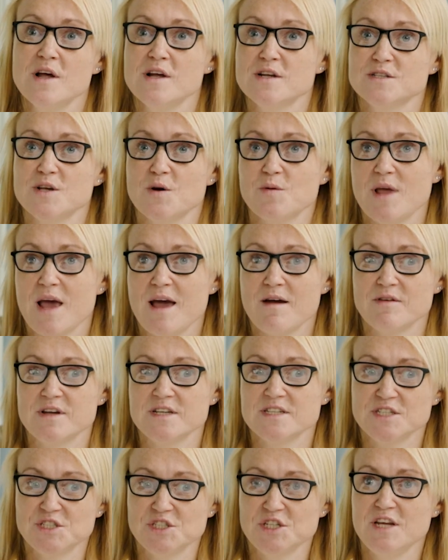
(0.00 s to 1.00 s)
So
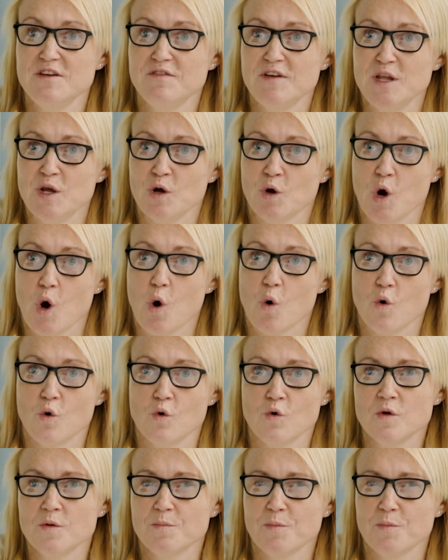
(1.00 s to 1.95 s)
it's achieving your goal,